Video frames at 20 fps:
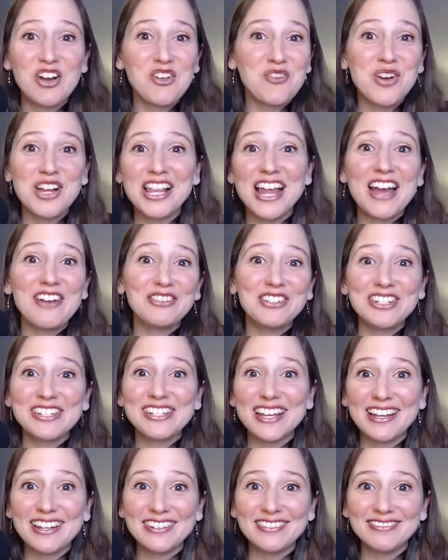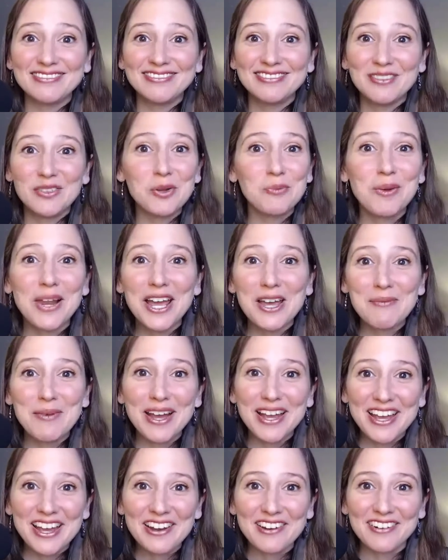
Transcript: We'll have to see. We'll play it by